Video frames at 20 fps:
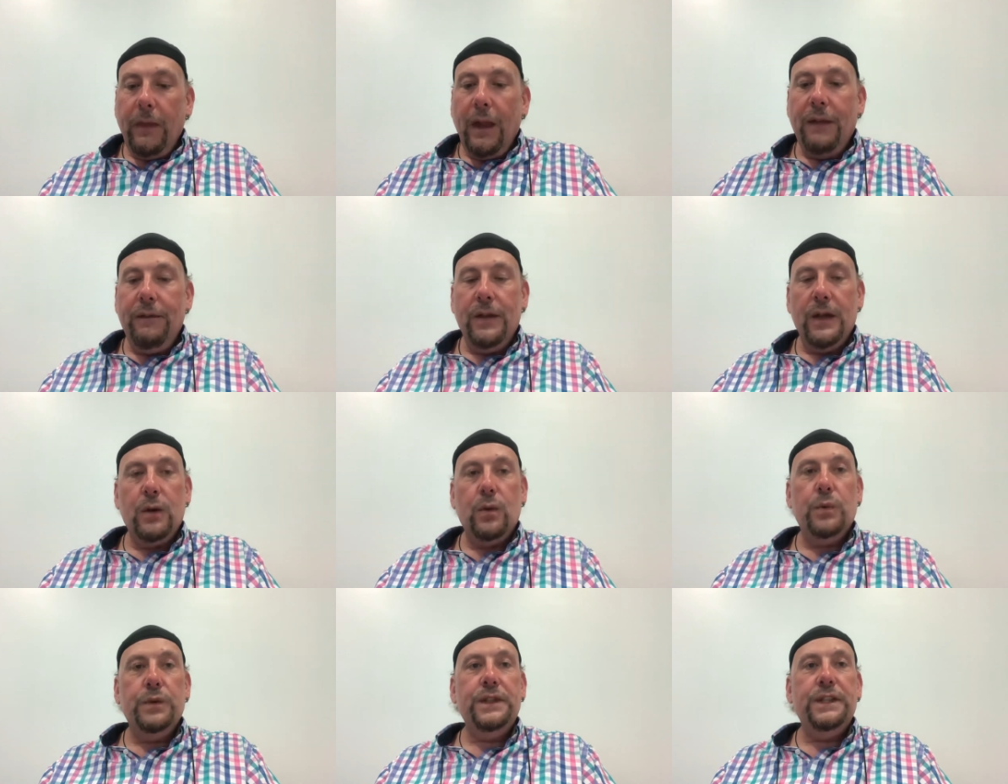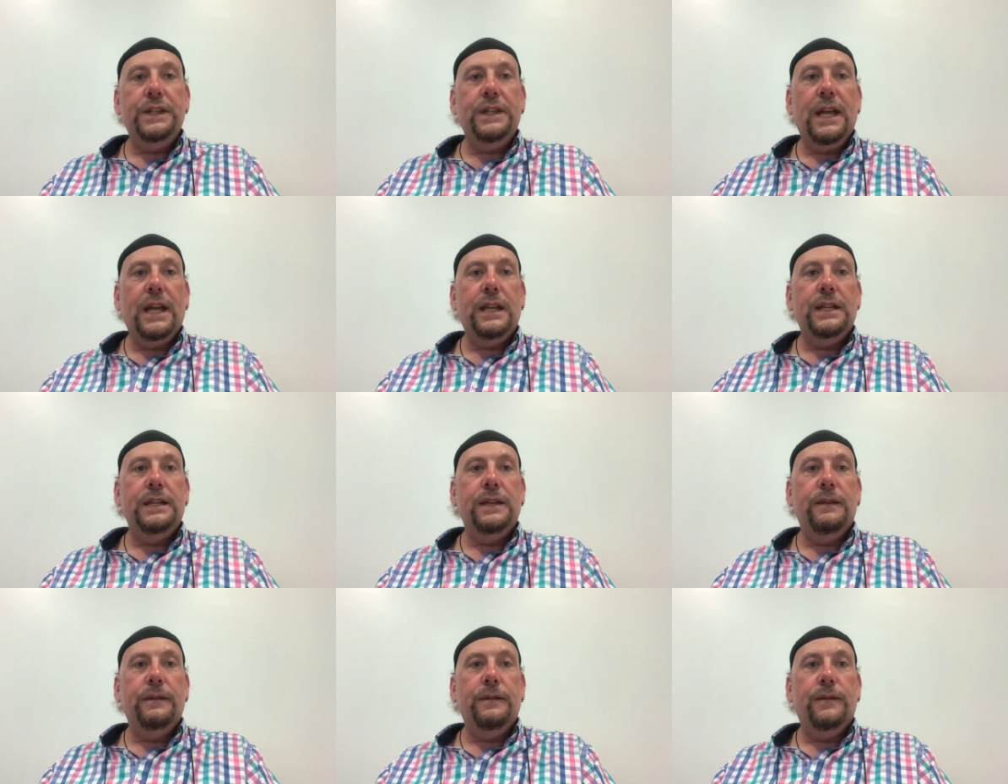if it causes
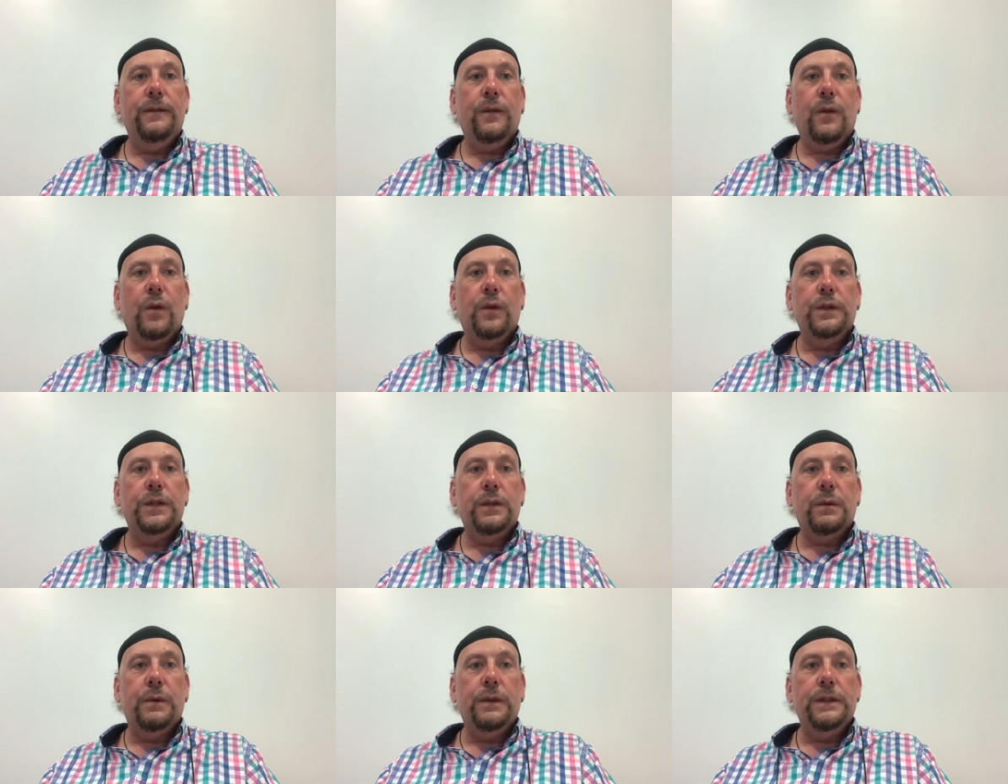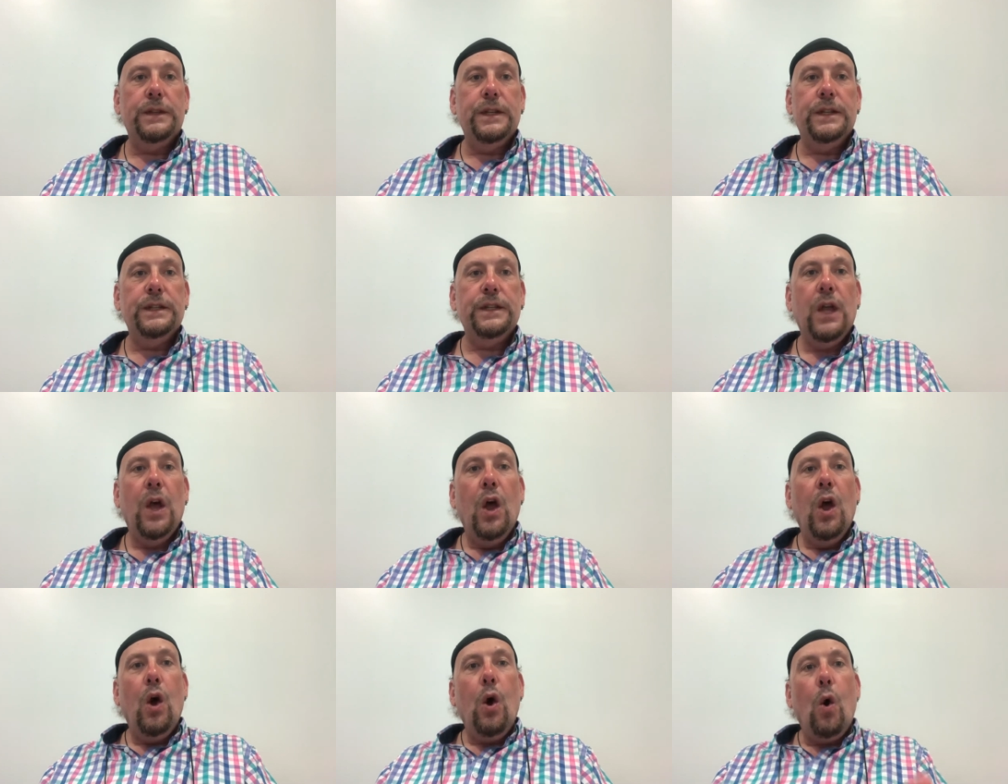negative consequences,
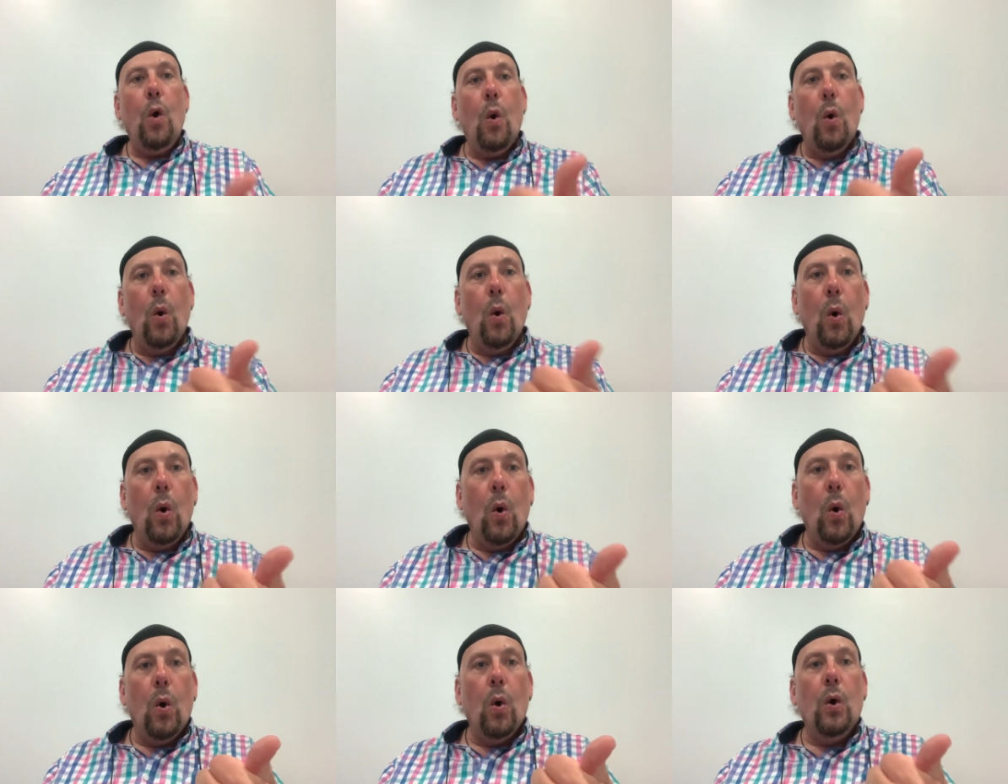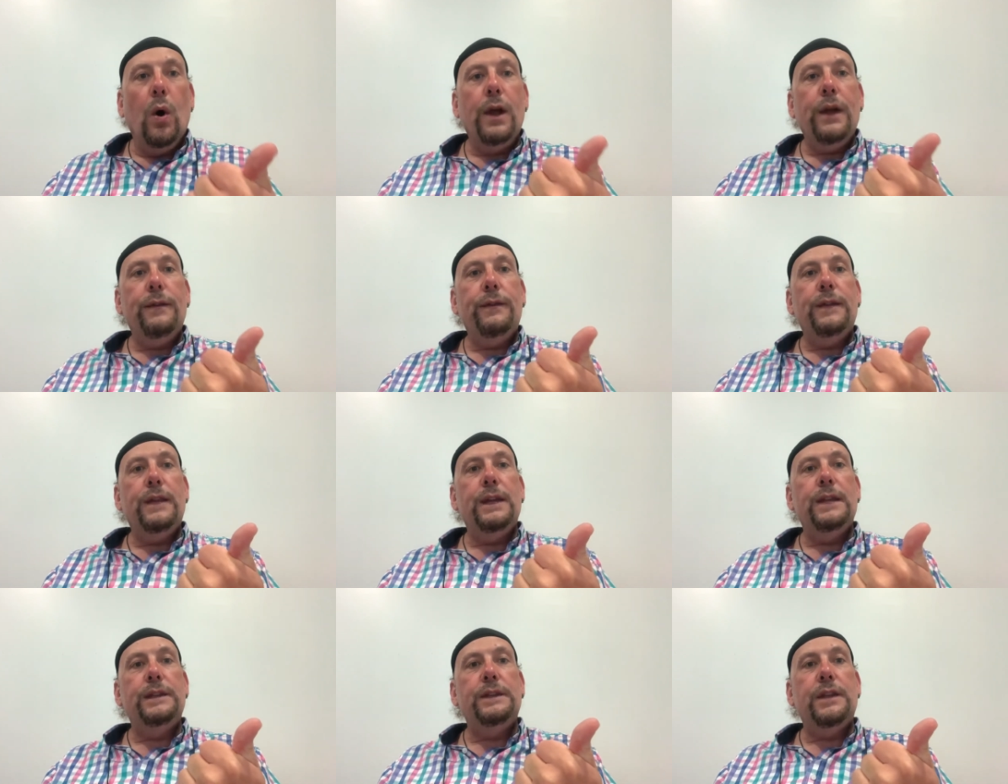or if
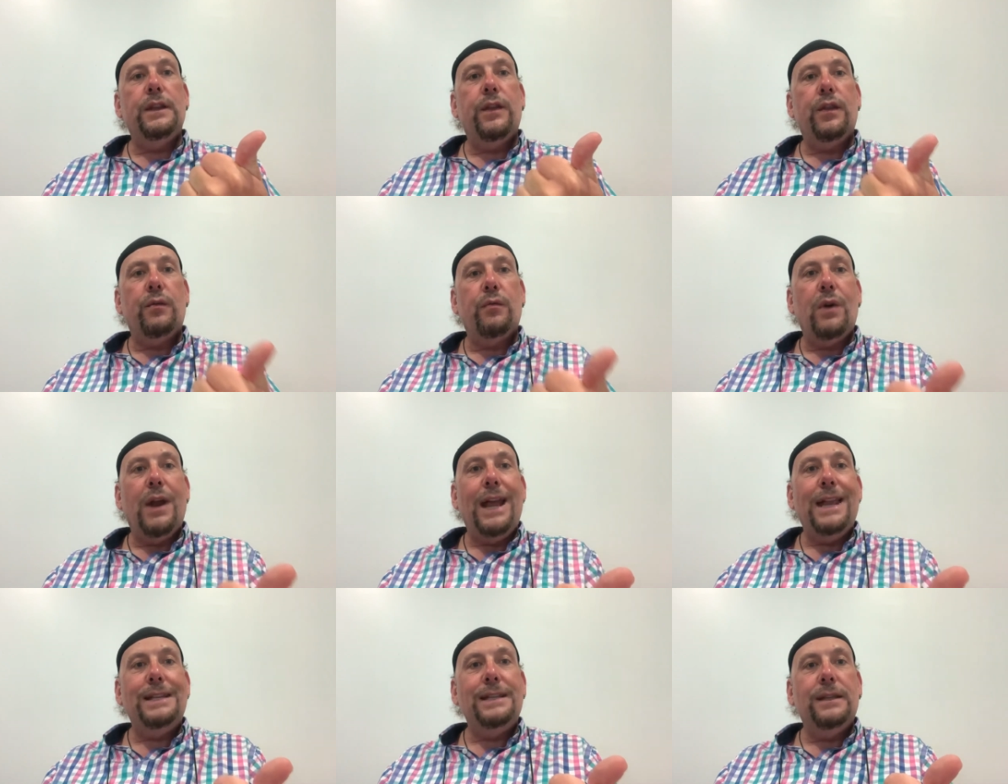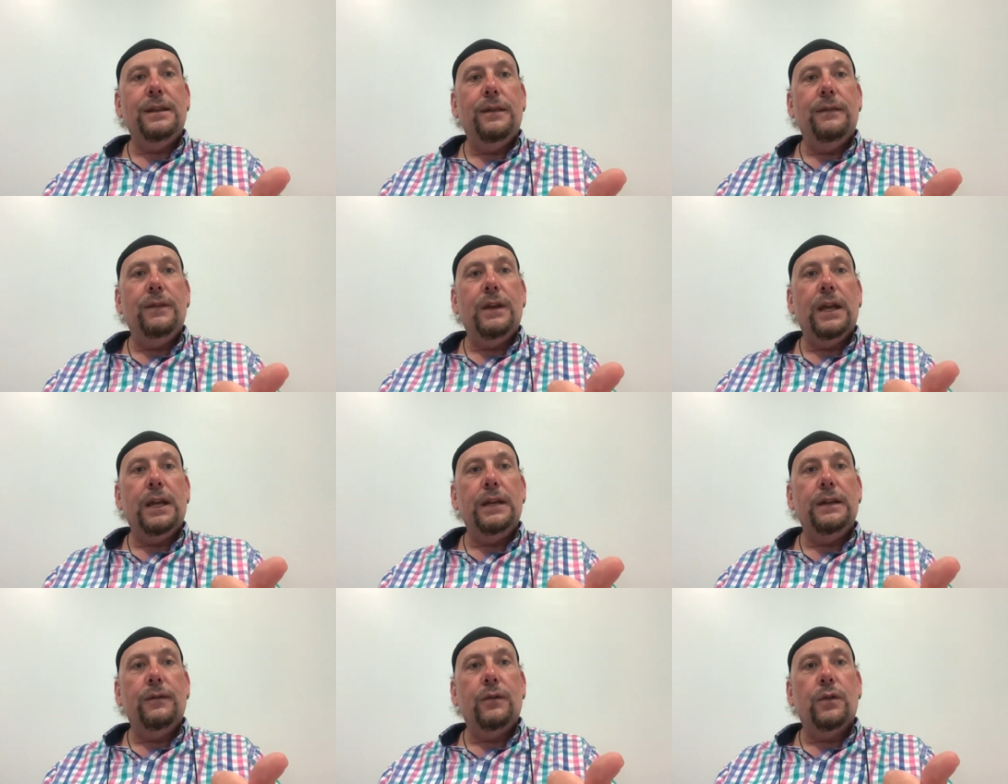there's a threat of
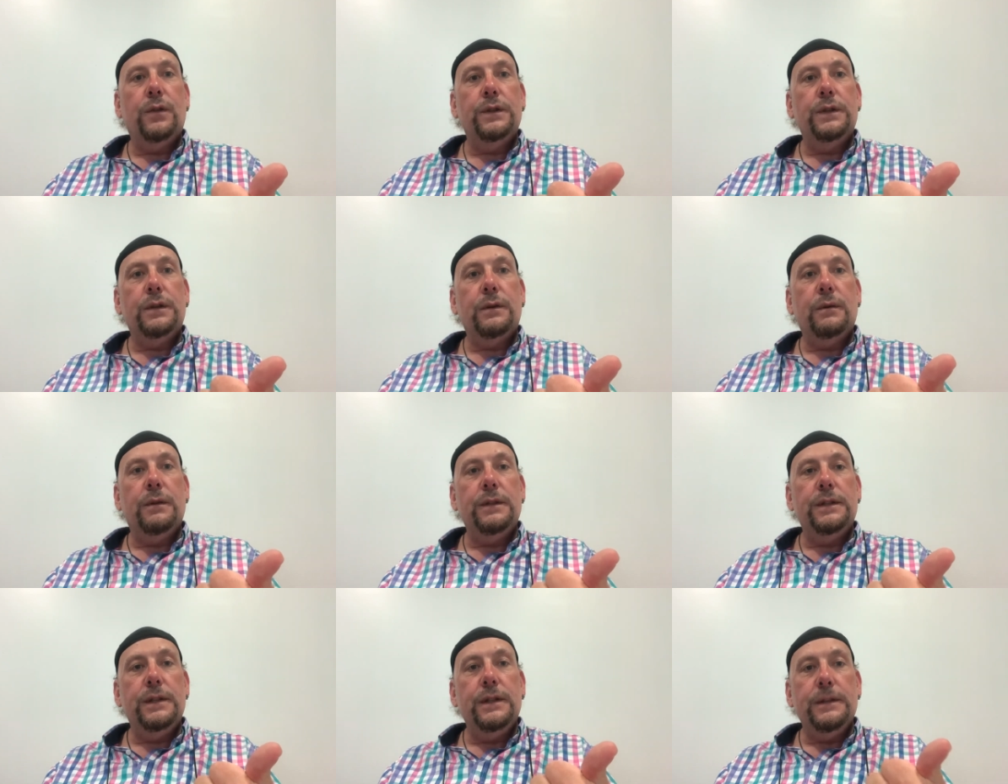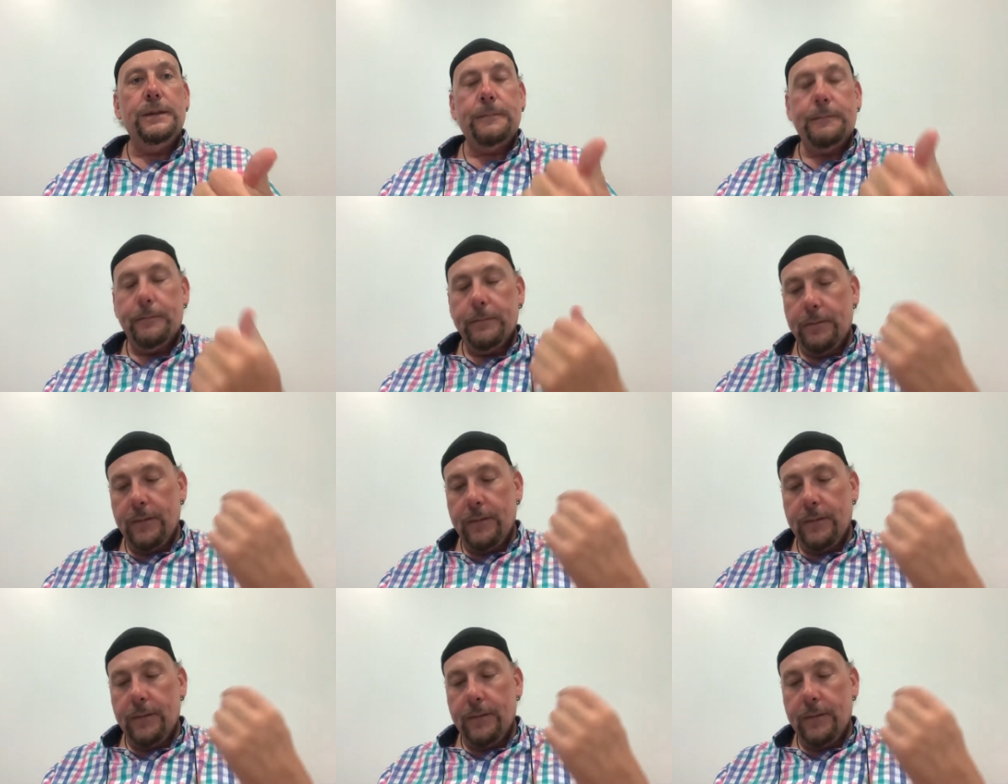negative consequences.